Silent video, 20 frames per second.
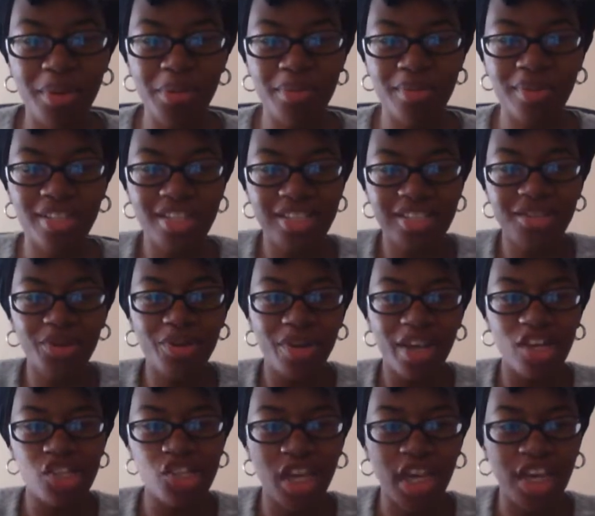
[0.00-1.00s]
People, this girl
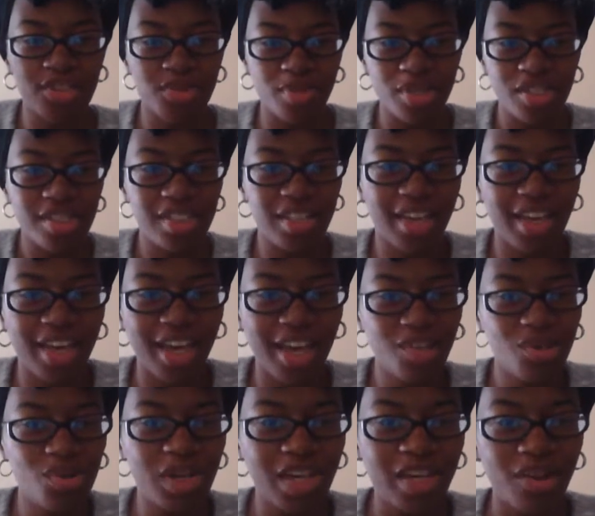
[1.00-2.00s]
actually asked me, she's like,
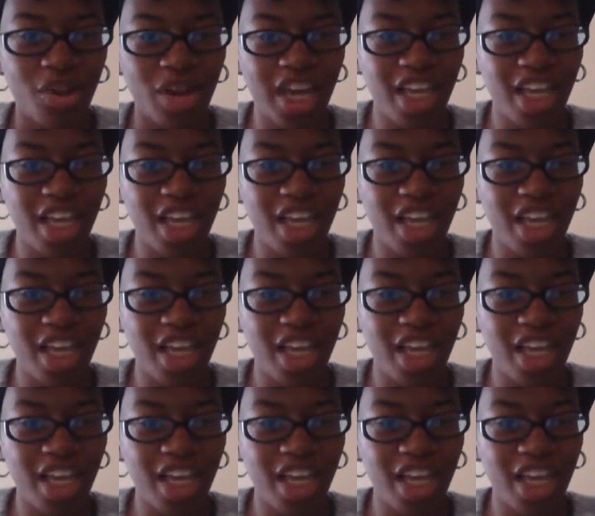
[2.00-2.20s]
"How you get?